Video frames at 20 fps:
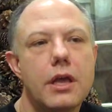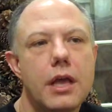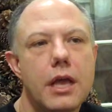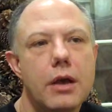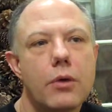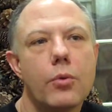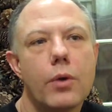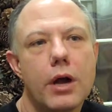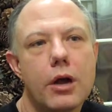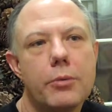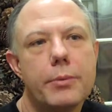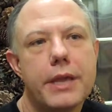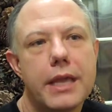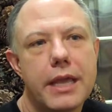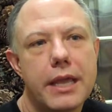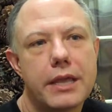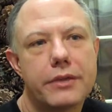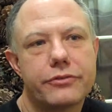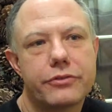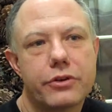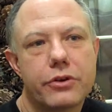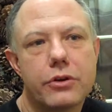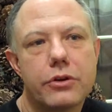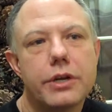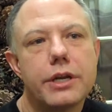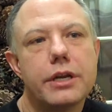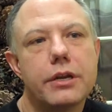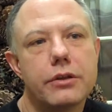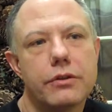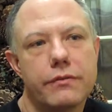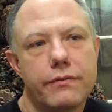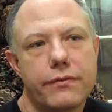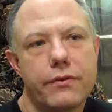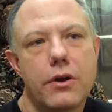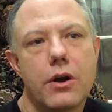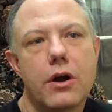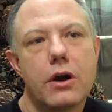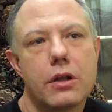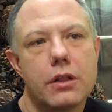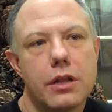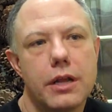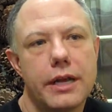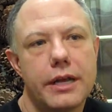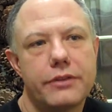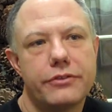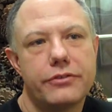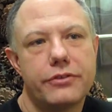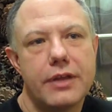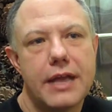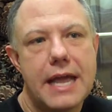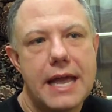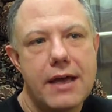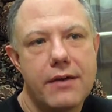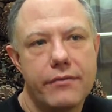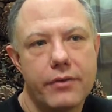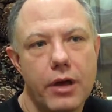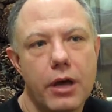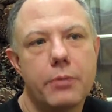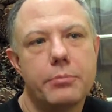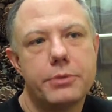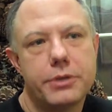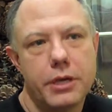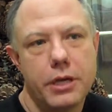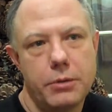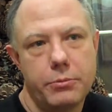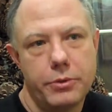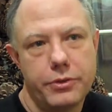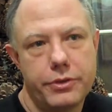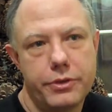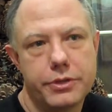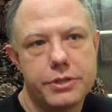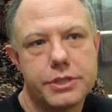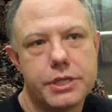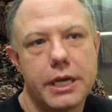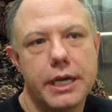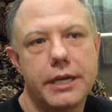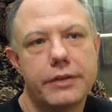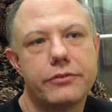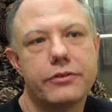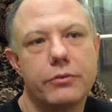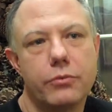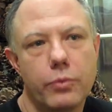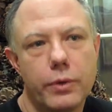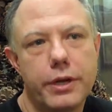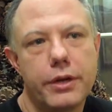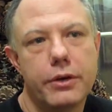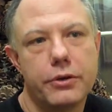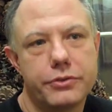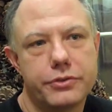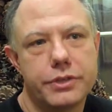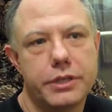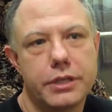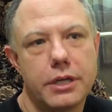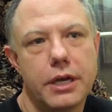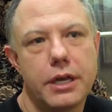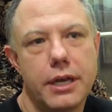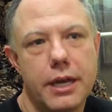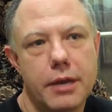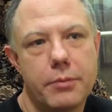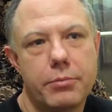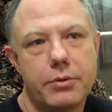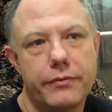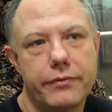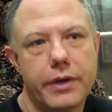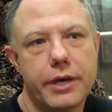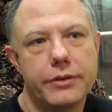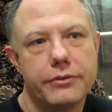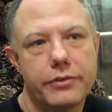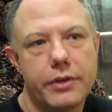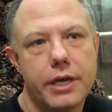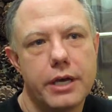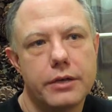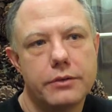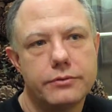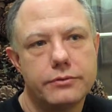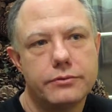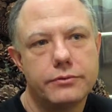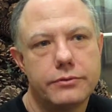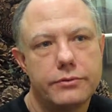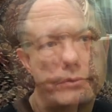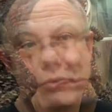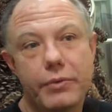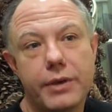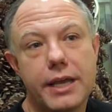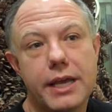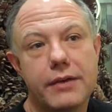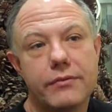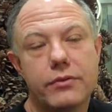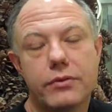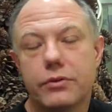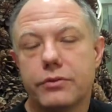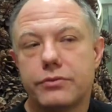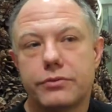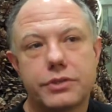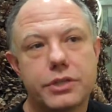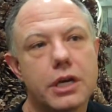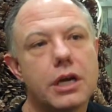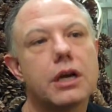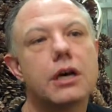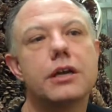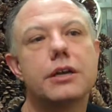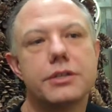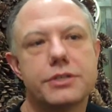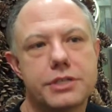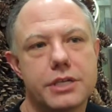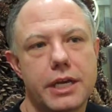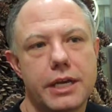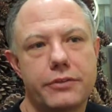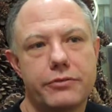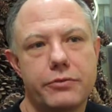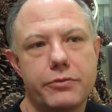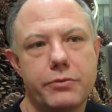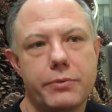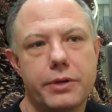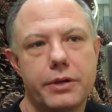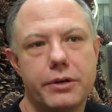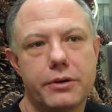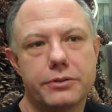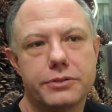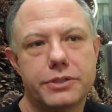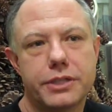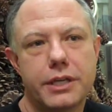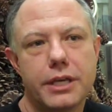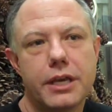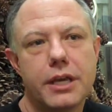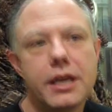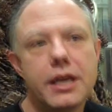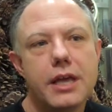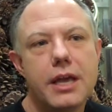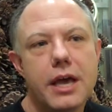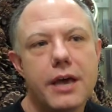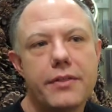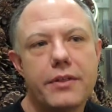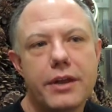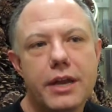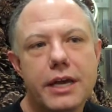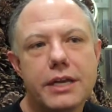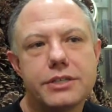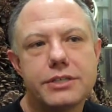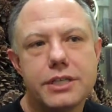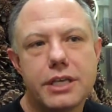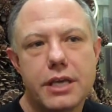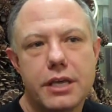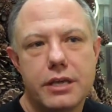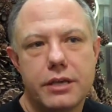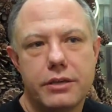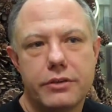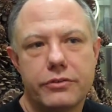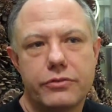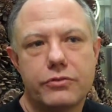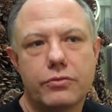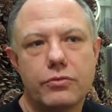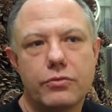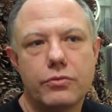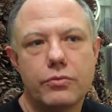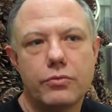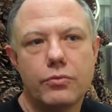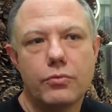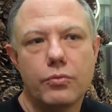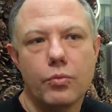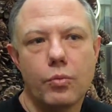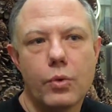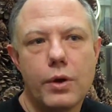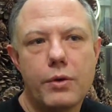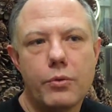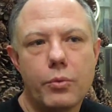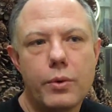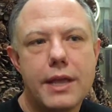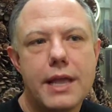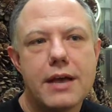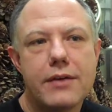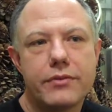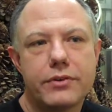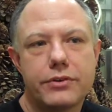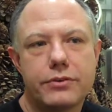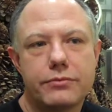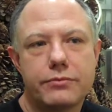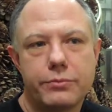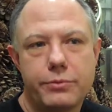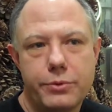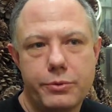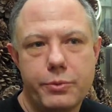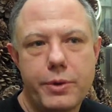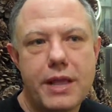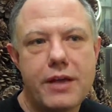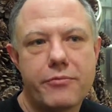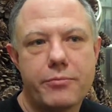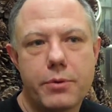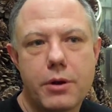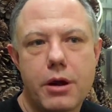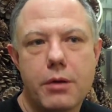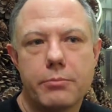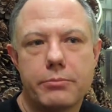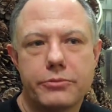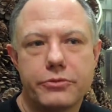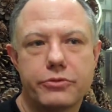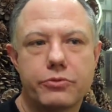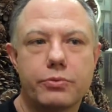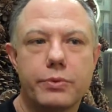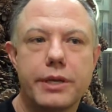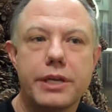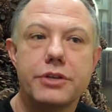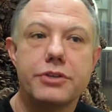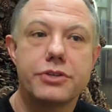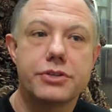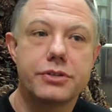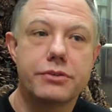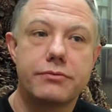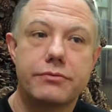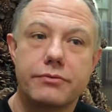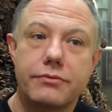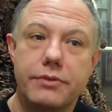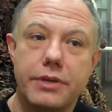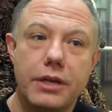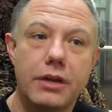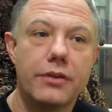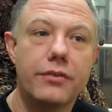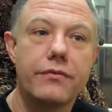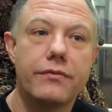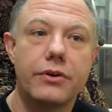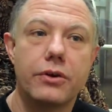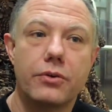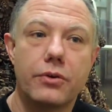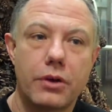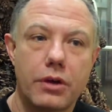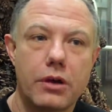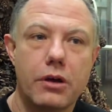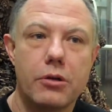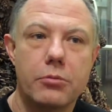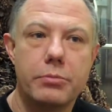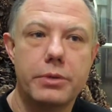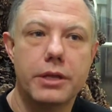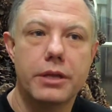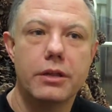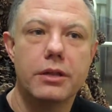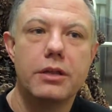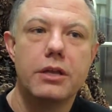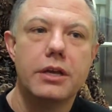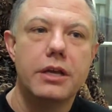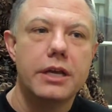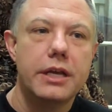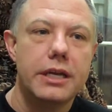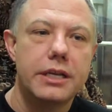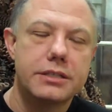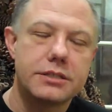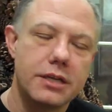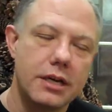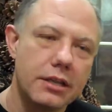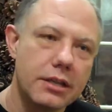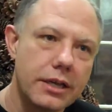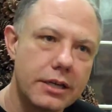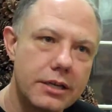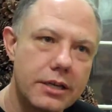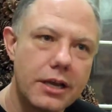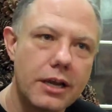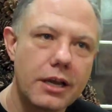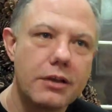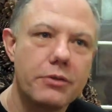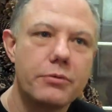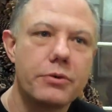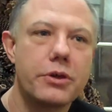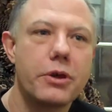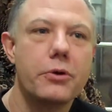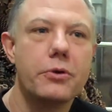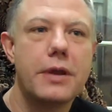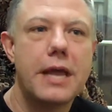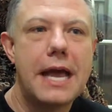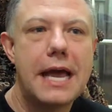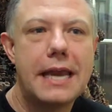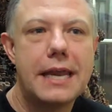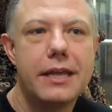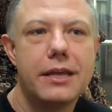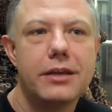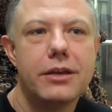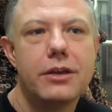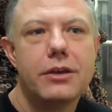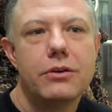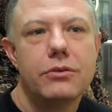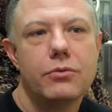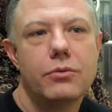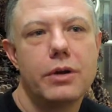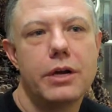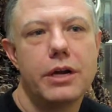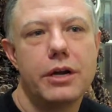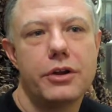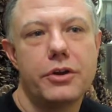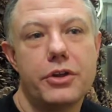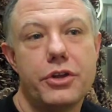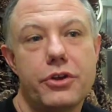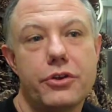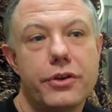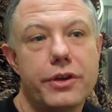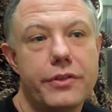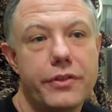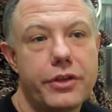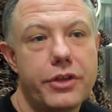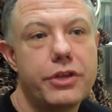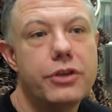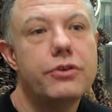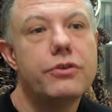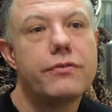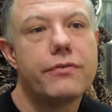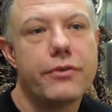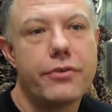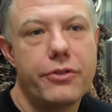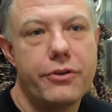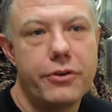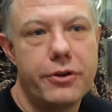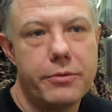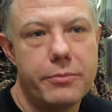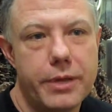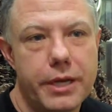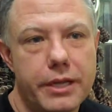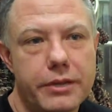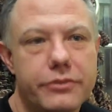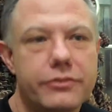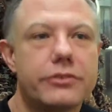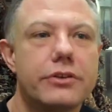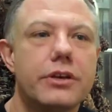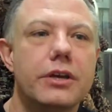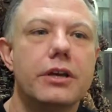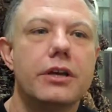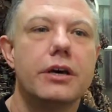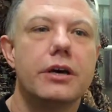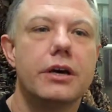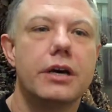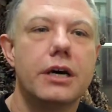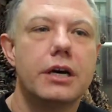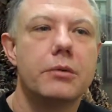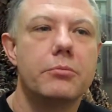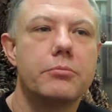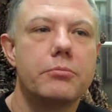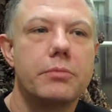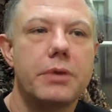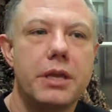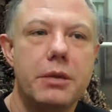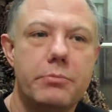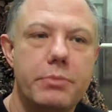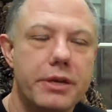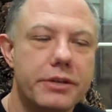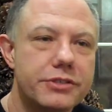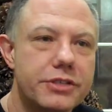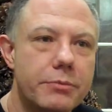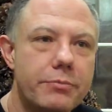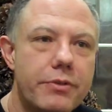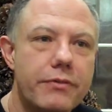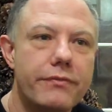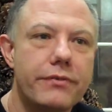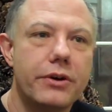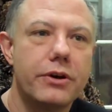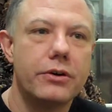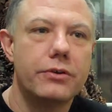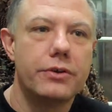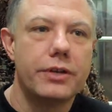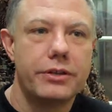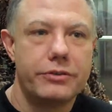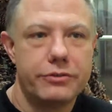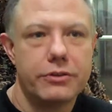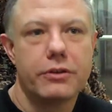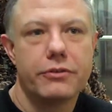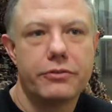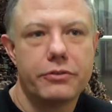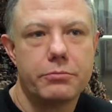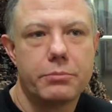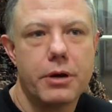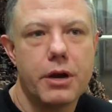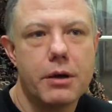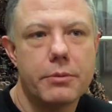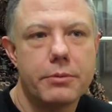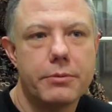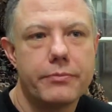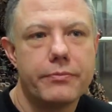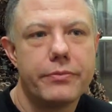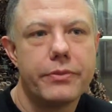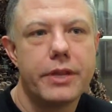At Wyoming Inc., it's critical for our clients to have uptime with their sites, and WindHosting.net provides that. We have a ton of sites with hosting. and the nice thing is when we have a, when we have problems, we can just get on the phone and call Bill. It's not like talking with GoDaddy where you're in the queue for 30 minutes. Um, he picks up the phone, he solves the problem.